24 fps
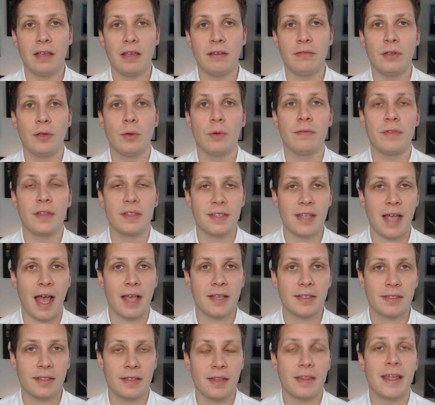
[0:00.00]
view of the
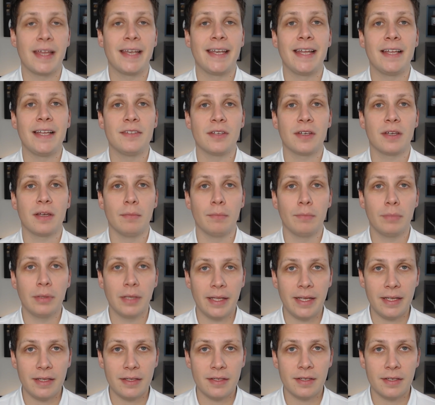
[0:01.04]
task that they need to
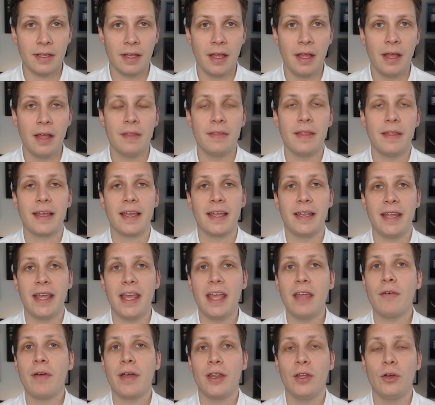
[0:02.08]
complete. They can
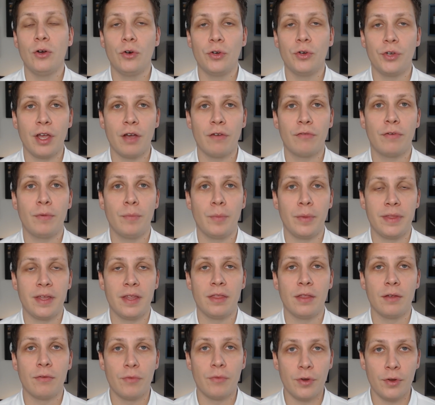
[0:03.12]
hear any audio from within
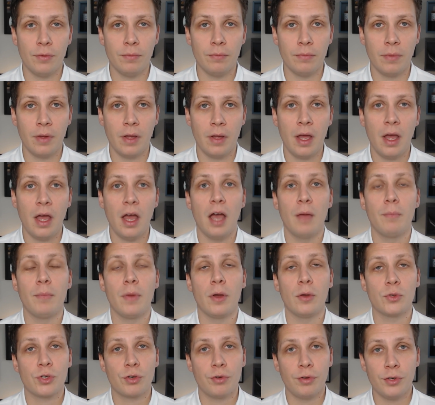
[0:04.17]
the room, and
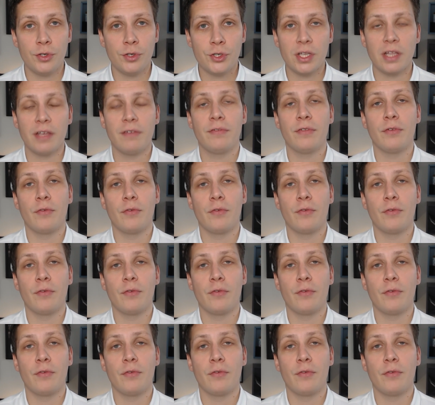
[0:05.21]
most crucially for the